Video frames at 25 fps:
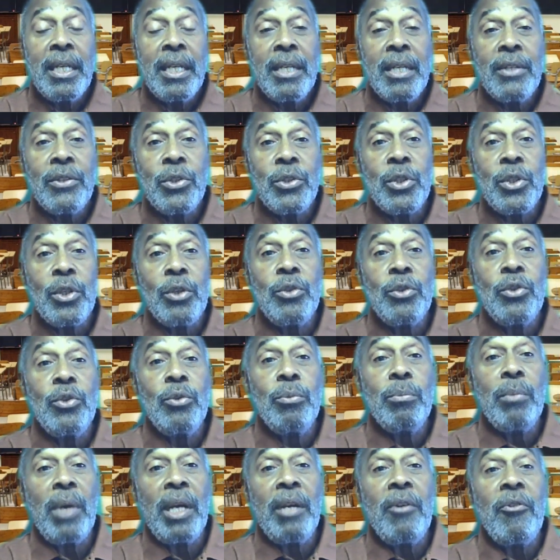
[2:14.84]
And so you
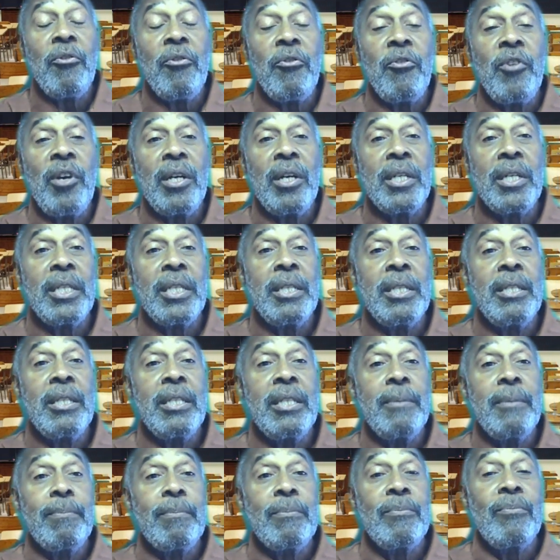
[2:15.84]
might
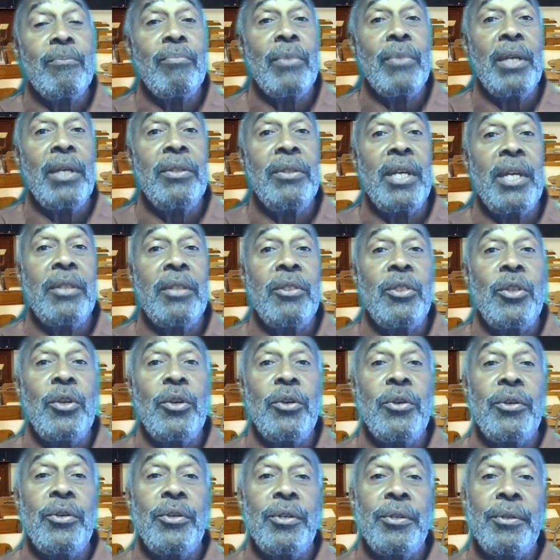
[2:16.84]
find that
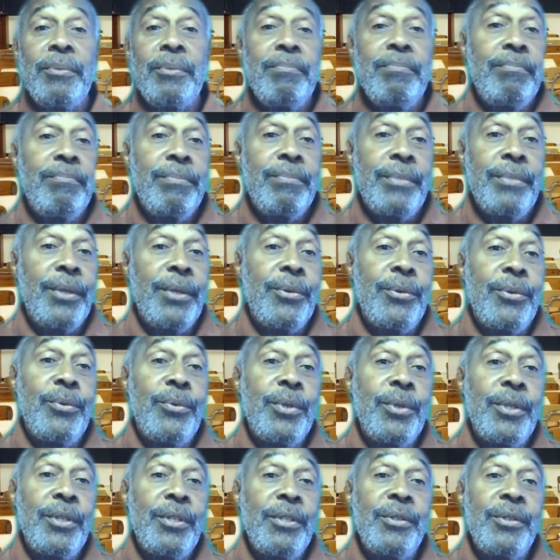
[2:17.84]
there are other
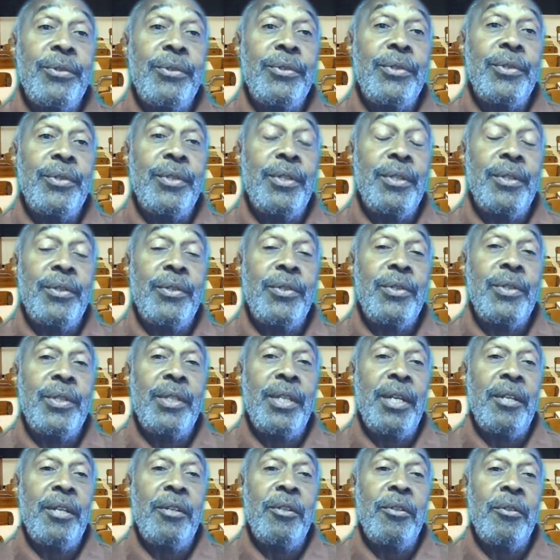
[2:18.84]
words.
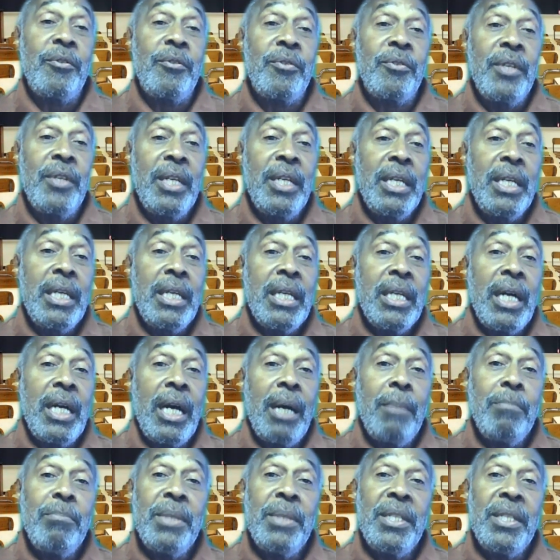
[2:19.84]
Instead of
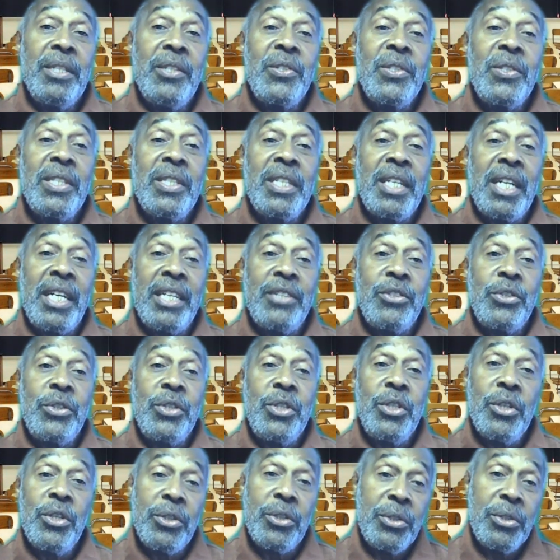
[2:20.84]

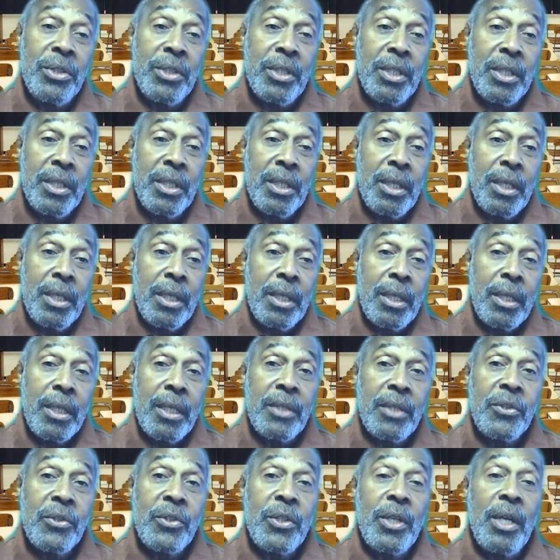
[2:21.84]
administración,
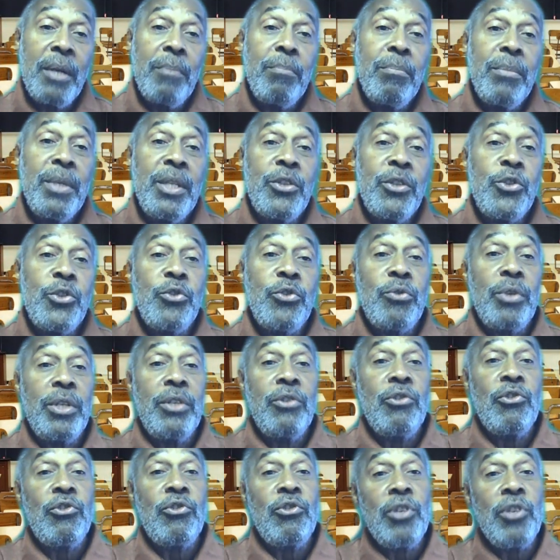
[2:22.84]
it's
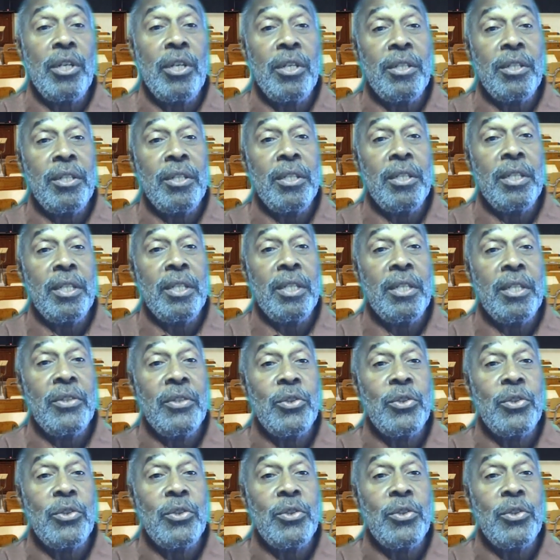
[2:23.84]
administration.